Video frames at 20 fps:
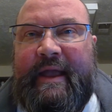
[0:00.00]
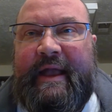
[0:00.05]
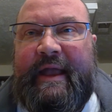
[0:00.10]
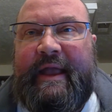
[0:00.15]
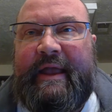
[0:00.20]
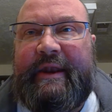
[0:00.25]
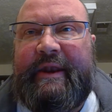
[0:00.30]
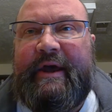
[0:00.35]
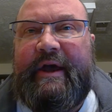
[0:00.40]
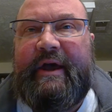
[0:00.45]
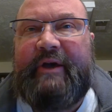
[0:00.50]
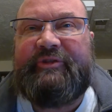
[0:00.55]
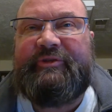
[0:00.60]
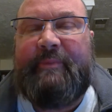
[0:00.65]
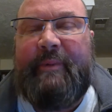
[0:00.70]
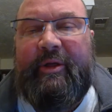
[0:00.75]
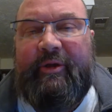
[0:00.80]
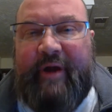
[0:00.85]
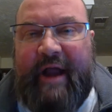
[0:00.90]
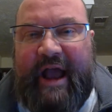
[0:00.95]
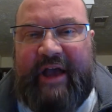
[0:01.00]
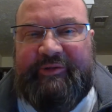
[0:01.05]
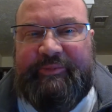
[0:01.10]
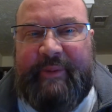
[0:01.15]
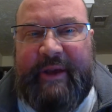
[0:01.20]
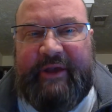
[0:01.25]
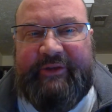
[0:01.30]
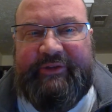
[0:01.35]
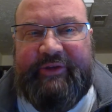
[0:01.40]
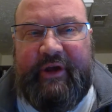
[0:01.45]
and some other
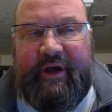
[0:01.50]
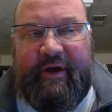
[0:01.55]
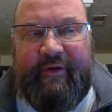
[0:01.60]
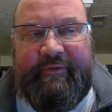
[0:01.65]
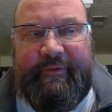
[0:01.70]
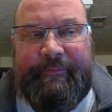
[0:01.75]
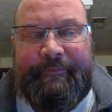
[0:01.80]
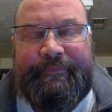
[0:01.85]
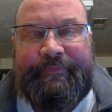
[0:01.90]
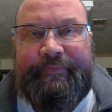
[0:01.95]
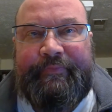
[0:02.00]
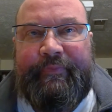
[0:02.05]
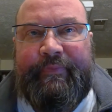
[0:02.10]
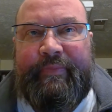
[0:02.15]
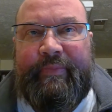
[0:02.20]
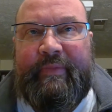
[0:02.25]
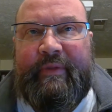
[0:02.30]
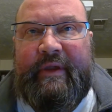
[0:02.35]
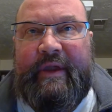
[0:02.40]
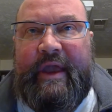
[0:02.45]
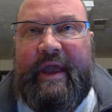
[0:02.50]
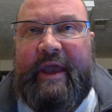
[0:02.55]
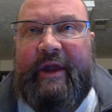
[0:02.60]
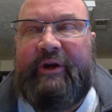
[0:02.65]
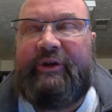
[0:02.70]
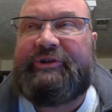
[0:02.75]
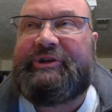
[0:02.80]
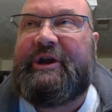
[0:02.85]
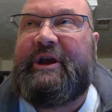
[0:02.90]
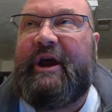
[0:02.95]
aspects of
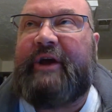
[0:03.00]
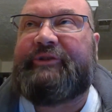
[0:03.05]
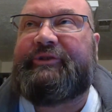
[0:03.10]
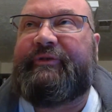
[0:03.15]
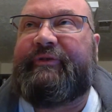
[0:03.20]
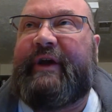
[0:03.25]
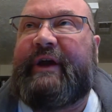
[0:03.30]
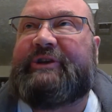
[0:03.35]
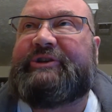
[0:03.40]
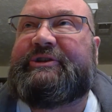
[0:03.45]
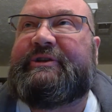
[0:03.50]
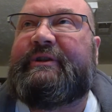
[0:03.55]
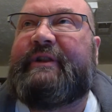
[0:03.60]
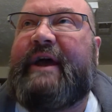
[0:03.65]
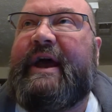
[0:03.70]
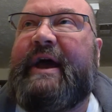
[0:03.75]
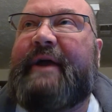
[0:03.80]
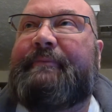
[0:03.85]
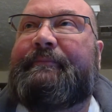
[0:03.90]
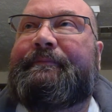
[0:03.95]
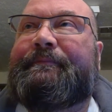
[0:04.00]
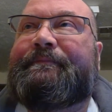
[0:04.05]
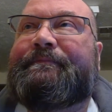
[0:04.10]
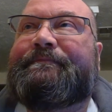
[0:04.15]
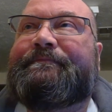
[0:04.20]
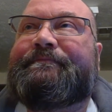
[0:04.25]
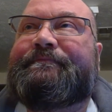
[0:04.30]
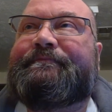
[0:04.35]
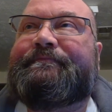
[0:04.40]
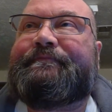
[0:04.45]
energy conservation that
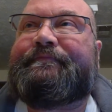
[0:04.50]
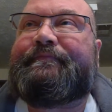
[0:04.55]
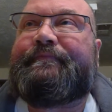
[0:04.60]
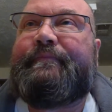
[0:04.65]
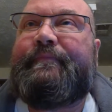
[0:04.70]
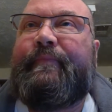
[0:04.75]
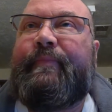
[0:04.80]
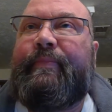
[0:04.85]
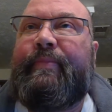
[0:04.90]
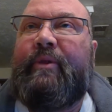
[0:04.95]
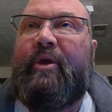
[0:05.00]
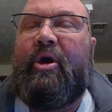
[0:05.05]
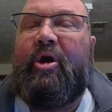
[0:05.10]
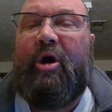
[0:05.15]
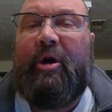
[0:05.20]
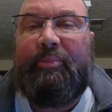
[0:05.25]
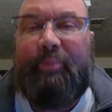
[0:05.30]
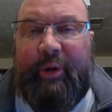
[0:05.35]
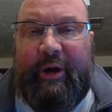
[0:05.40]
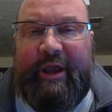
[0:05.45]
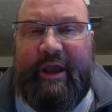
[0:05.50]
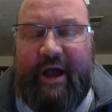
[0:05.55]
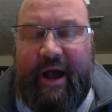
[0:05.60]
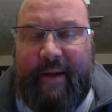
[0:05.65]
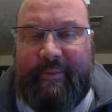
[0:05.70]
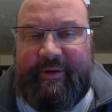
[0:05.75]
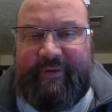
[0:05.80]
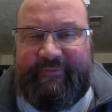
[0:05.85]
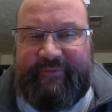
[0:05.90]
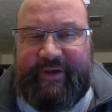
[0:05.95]
are pretty
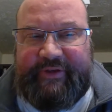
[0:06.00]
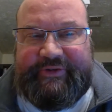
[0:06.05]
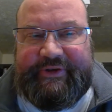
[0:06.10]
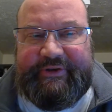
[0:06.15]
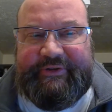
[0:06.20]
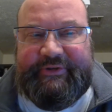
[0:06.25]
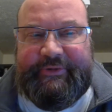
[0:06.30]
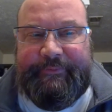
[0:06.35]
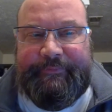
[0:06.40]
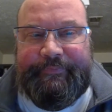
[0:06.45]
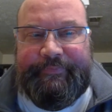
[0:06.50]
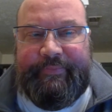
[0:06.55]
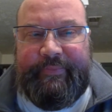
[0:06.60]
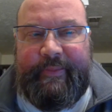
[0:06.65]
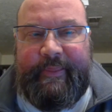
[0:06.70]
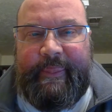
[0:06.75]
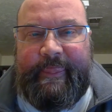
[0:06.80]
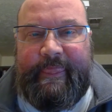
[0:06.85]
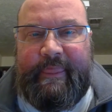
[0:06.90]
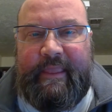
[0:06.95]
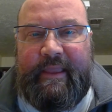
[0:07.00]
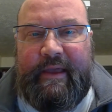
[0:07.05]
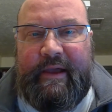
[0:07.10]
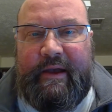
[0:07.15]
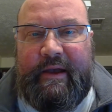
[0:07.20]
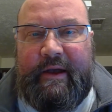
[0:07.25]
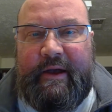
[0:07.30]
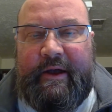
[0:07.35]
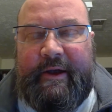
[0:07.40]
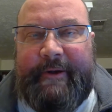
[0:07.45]
common to physics.
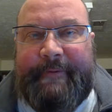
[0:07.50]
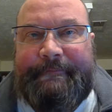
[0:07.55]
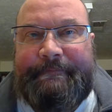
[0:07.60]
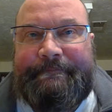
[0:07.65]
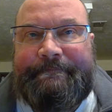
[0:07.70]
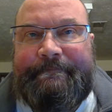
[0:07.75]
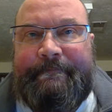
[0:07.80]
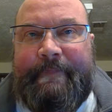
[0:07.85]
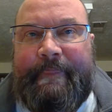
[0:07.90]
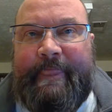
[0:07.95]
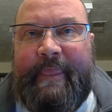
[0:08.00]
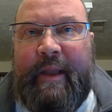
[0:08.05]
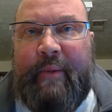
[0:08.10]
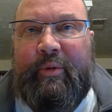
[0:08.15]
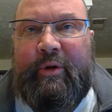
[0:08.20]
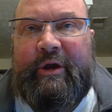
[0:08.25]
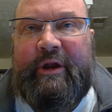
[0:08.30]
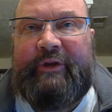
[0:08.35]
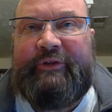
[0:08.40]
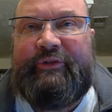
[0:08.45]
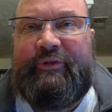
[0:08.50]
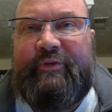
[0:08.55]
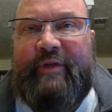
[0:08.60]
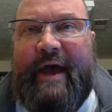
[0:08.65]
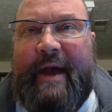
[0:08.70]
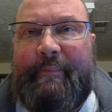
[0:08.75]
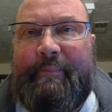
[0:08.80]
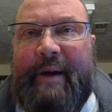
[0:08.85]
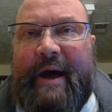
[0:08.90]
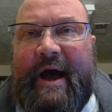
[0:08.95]
And we're going to do
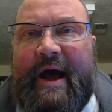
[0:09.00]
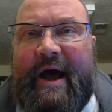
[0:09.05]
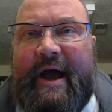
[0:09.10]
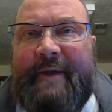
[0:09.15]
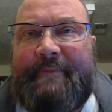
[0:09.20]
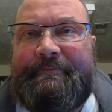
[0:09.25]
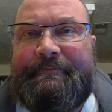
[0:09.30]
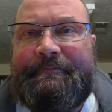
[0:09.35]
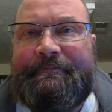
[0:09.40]
that by